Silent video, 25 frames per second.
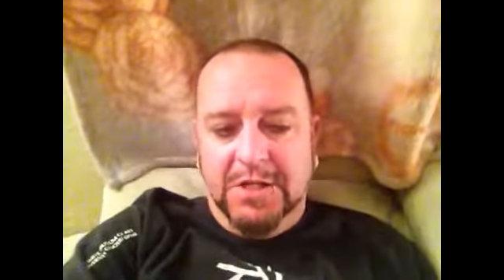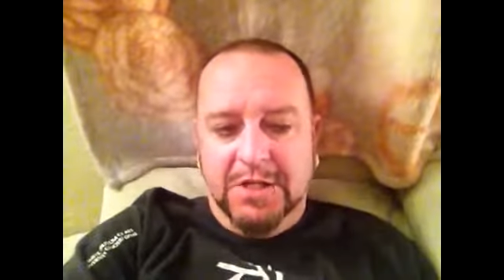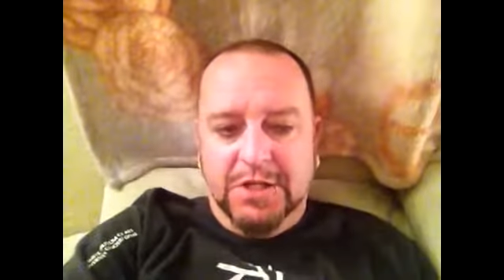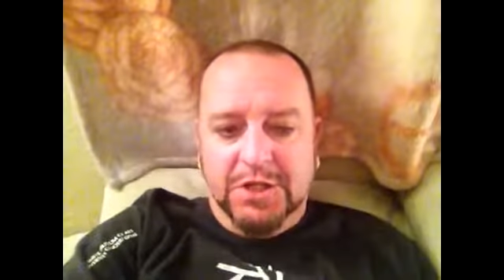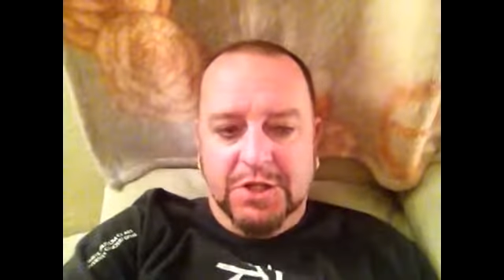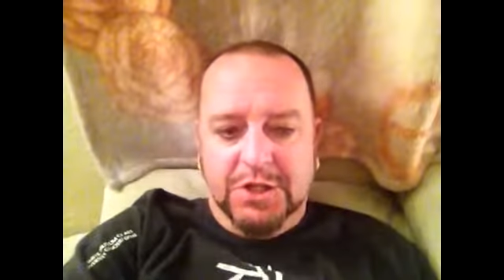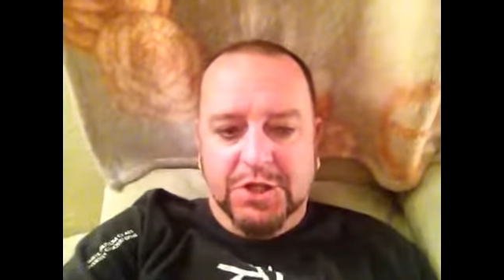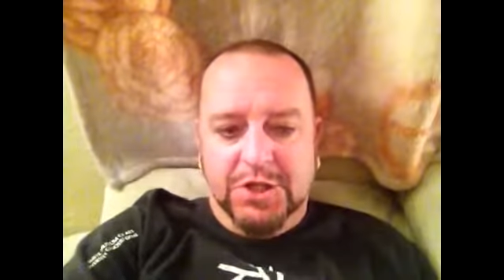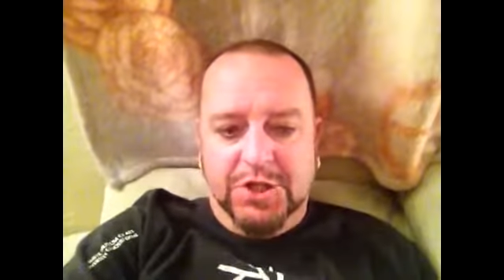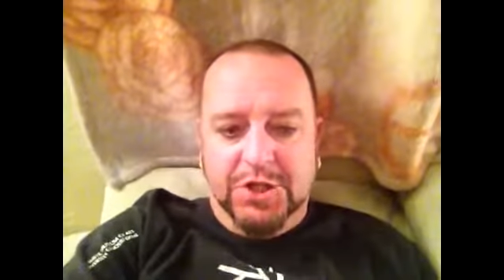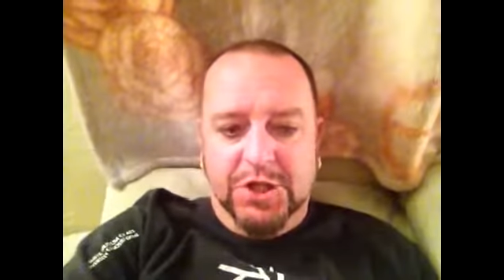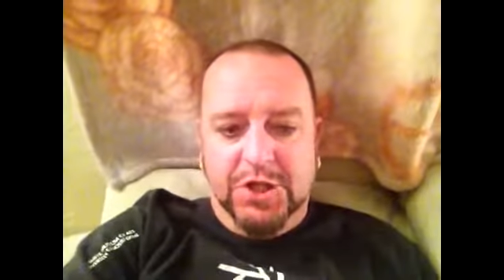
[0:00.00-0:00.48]

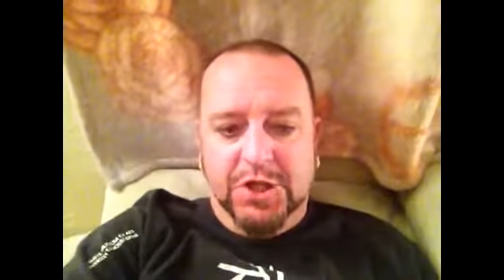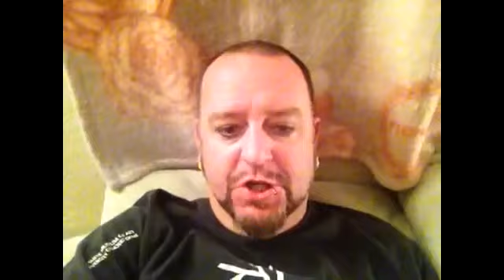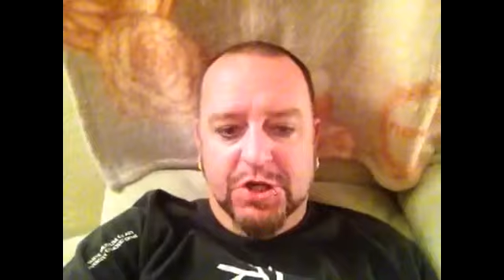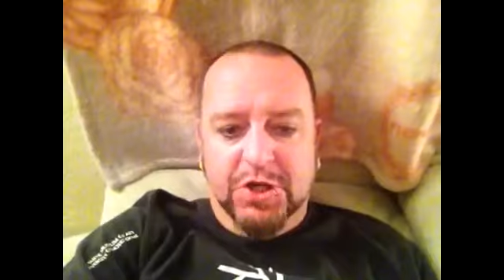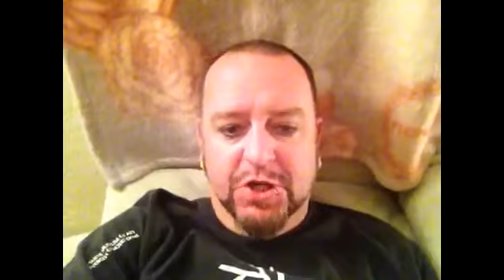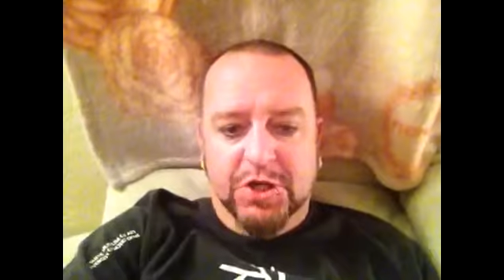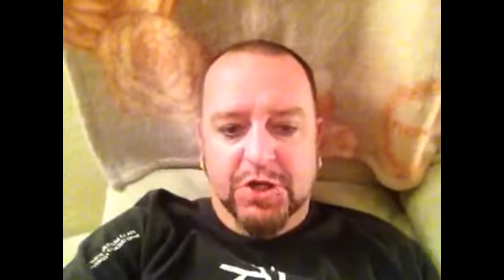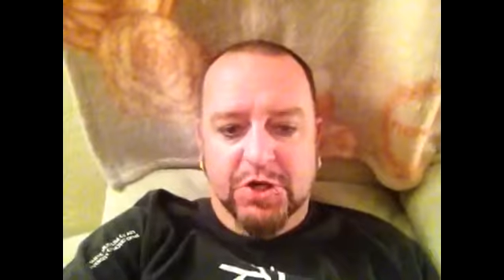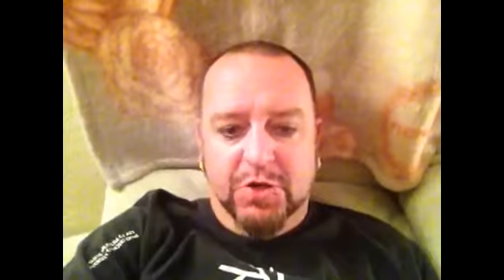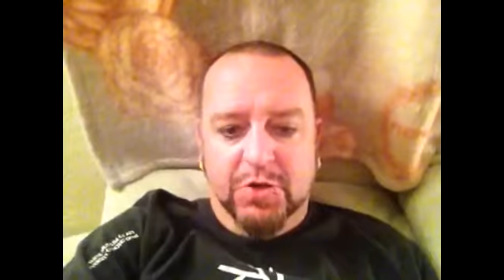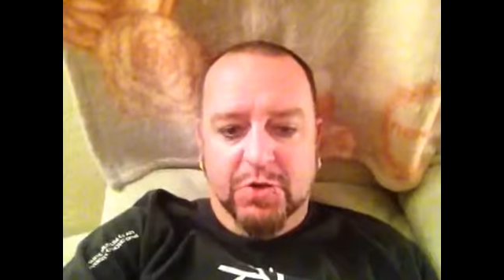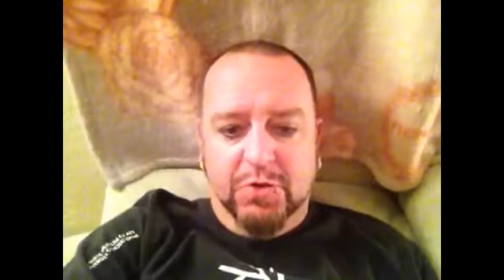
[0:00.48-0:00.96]

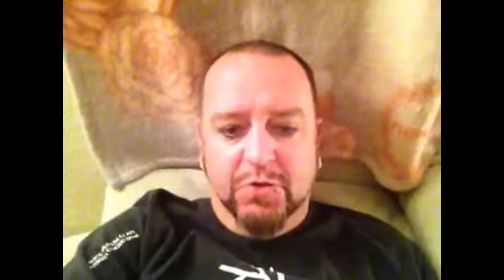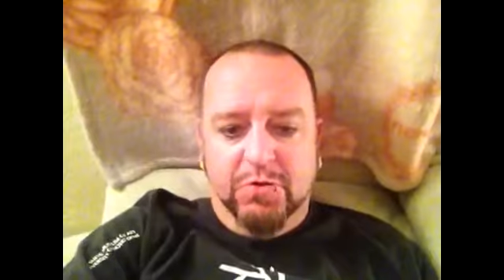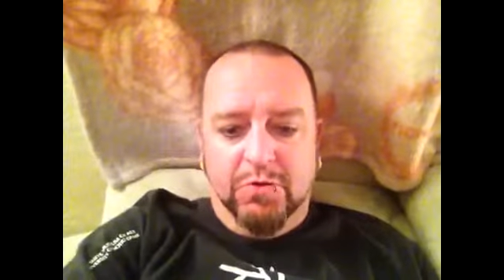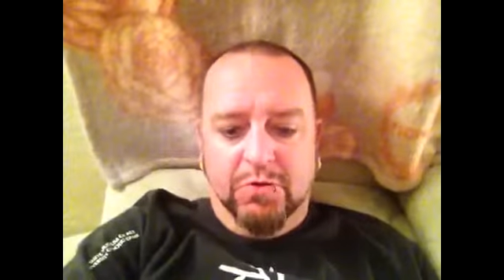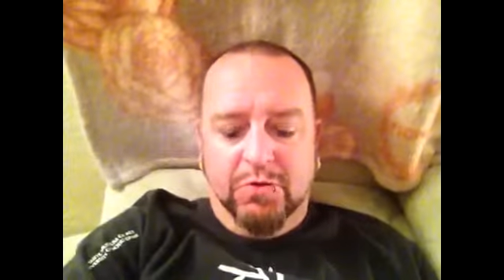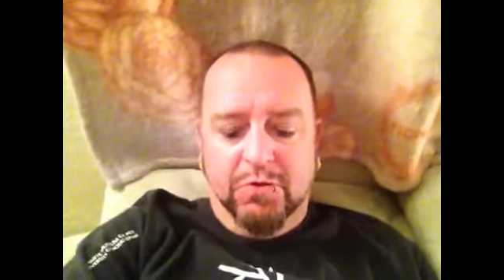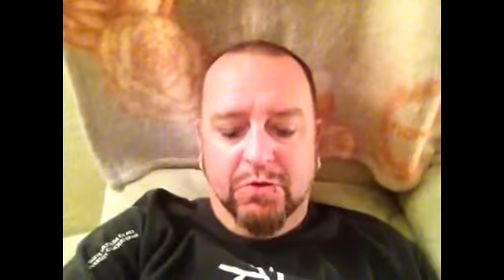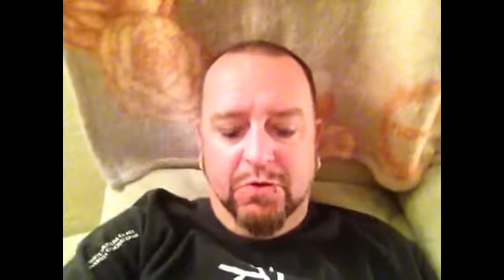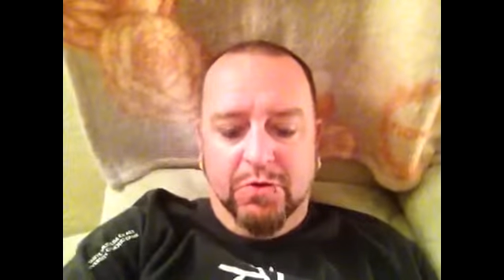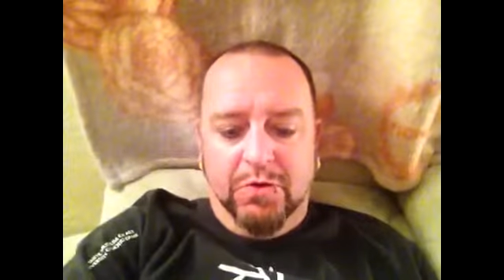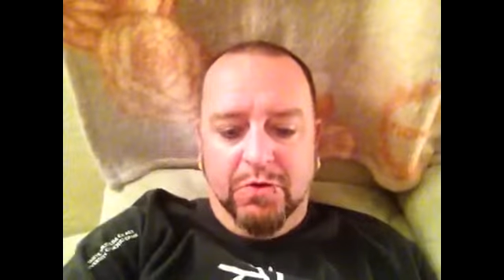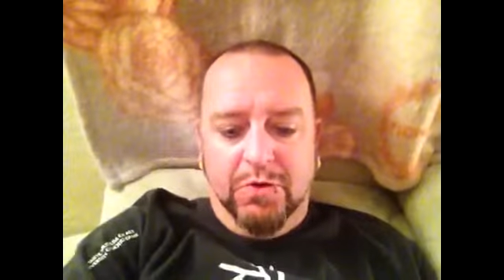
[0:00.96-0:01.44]
So
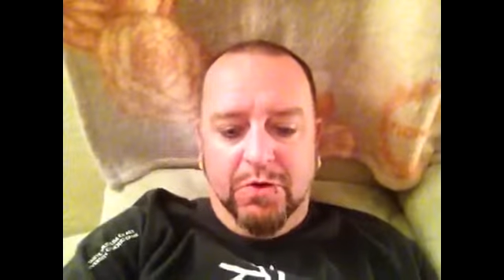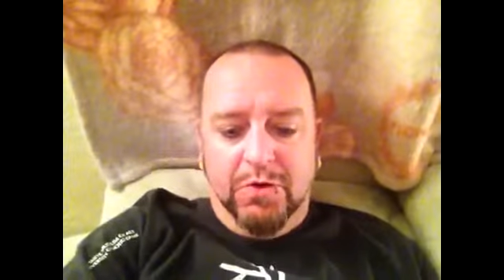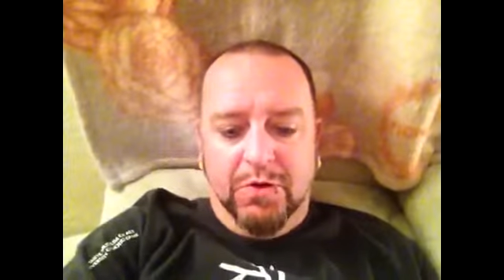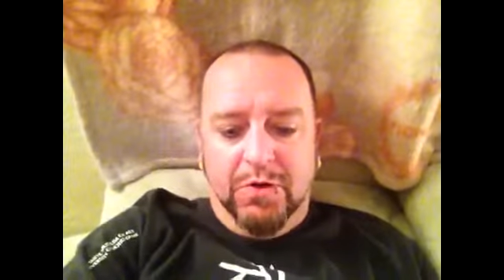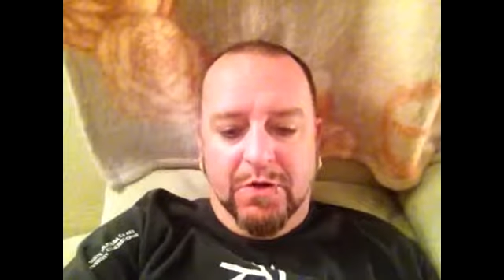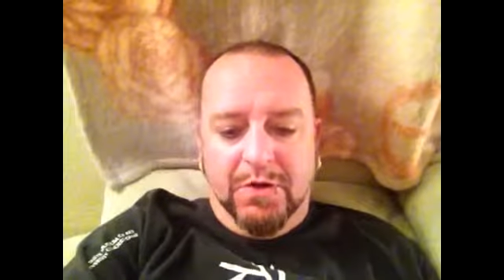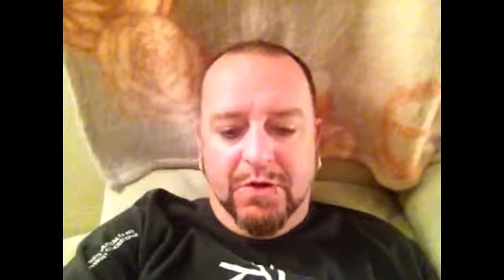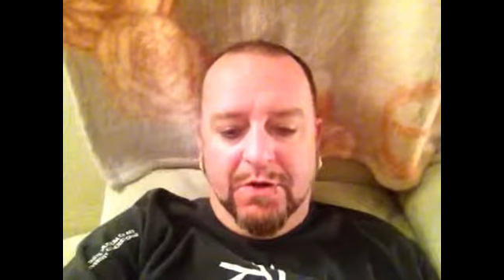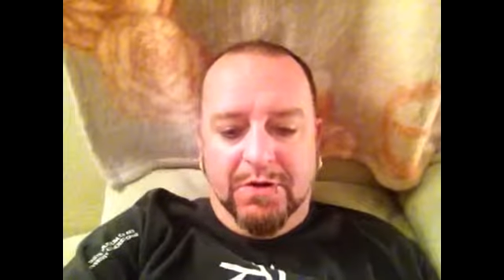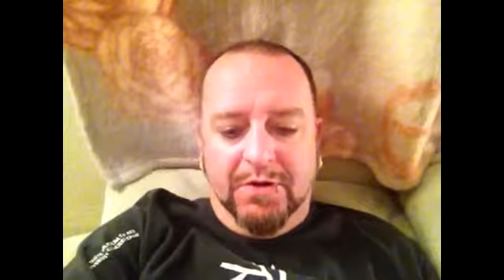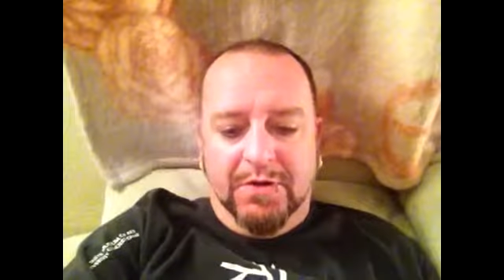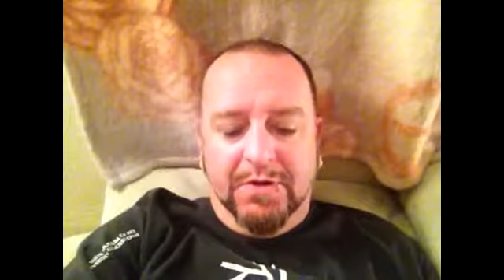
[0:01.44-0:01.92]

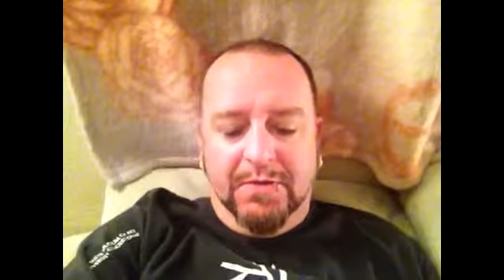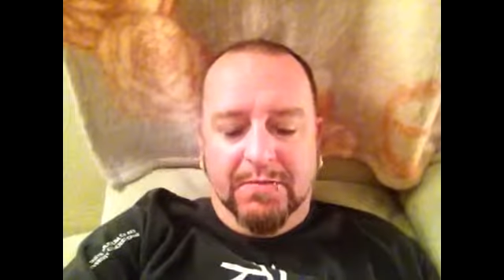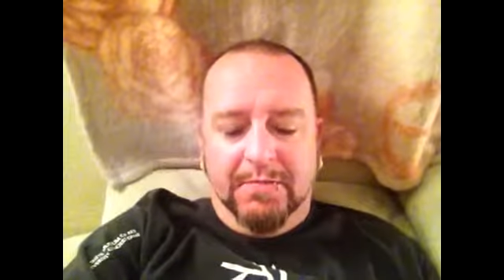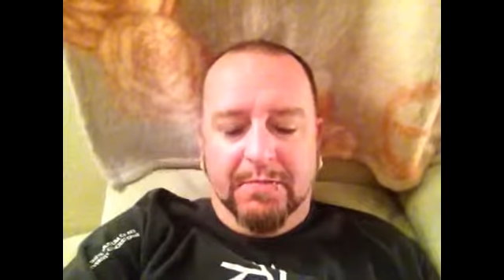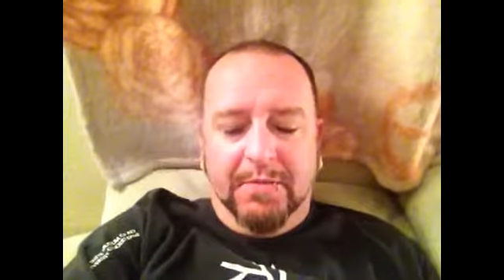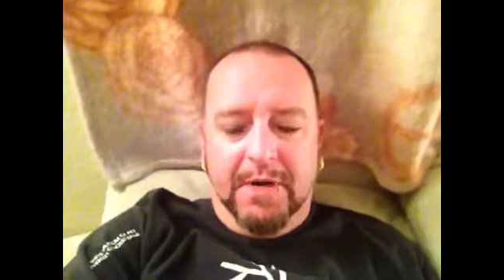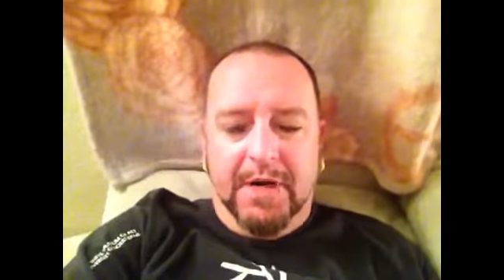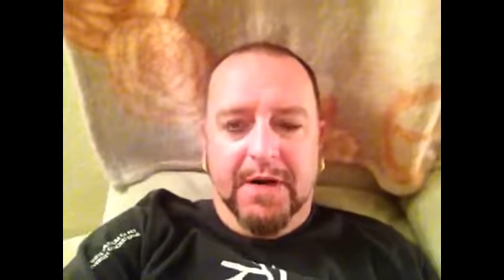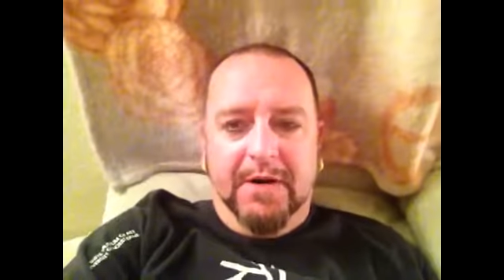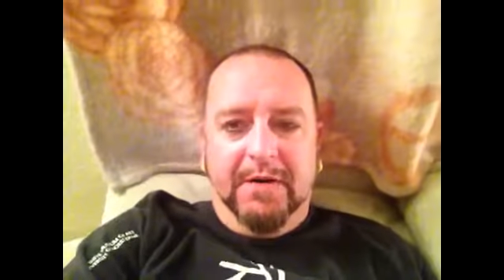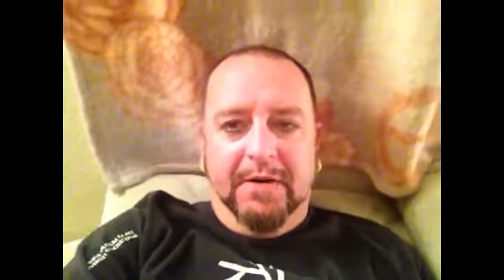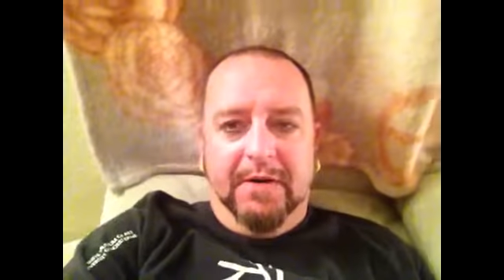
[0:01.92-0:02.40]

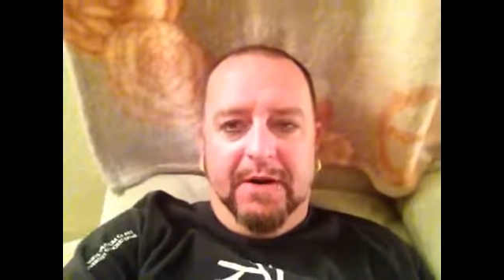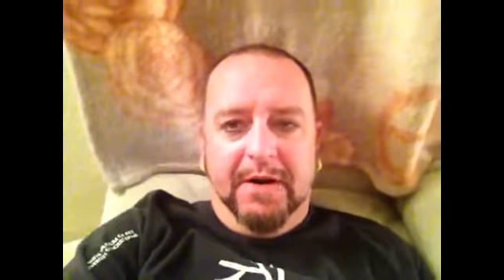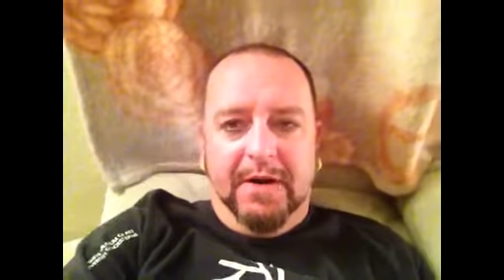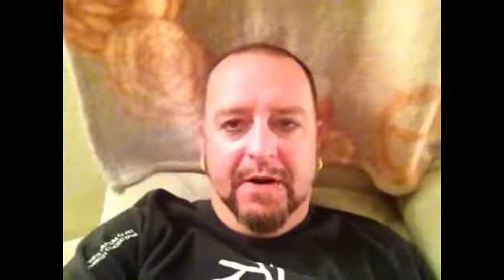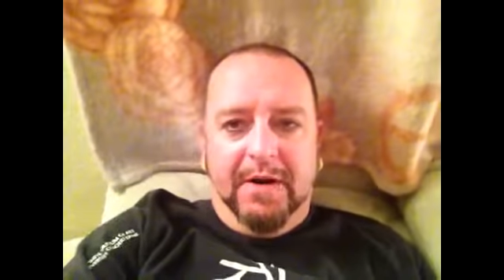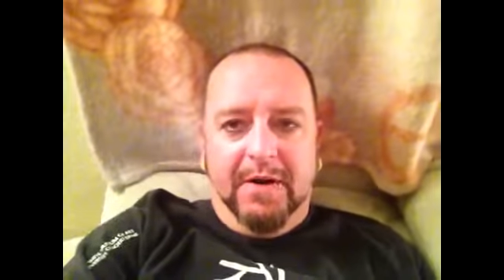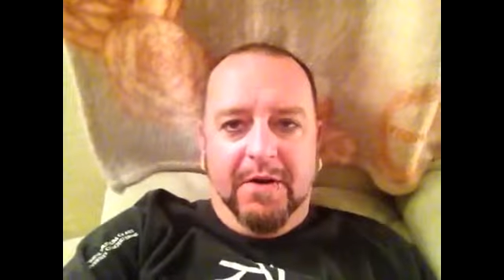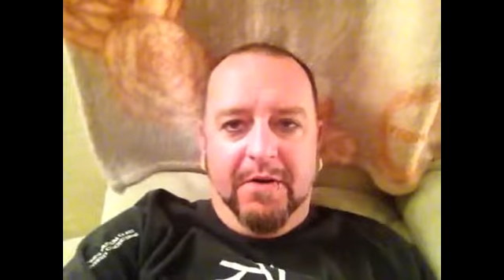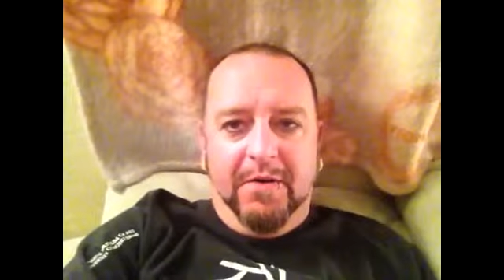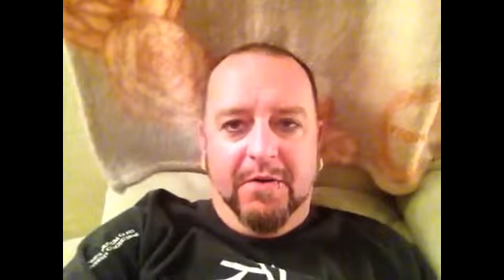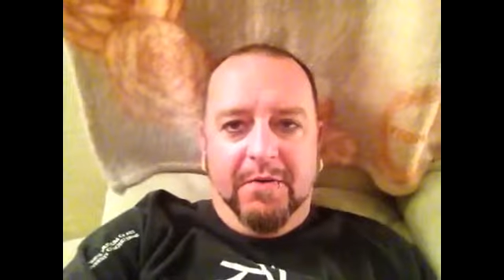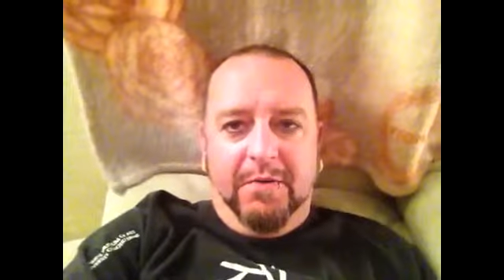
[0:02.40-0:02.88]

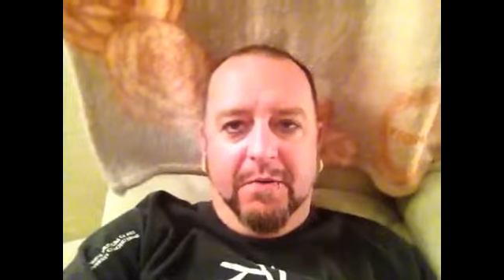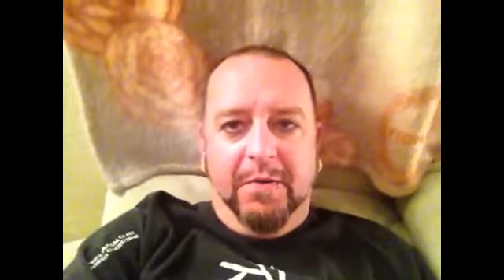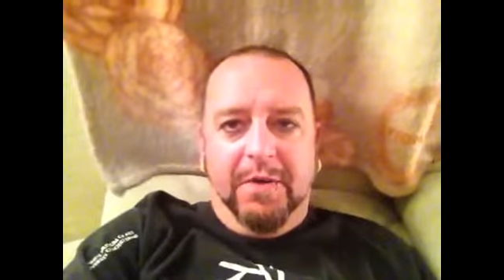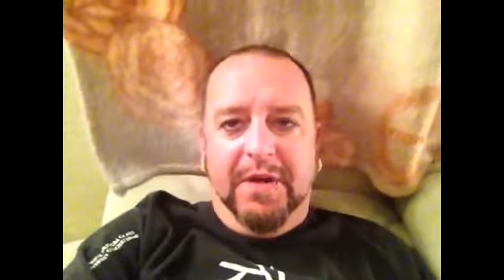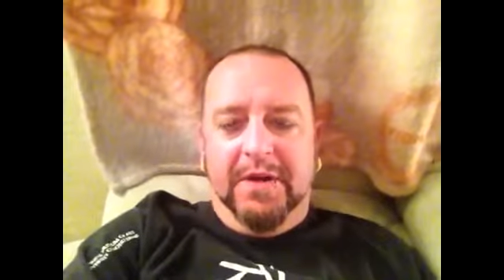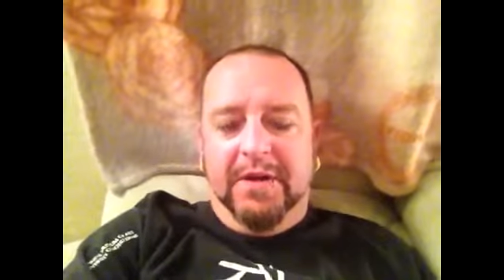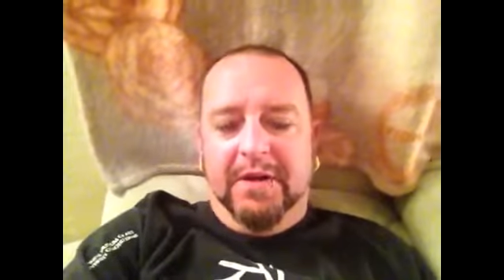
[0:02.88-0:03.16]
tomorrow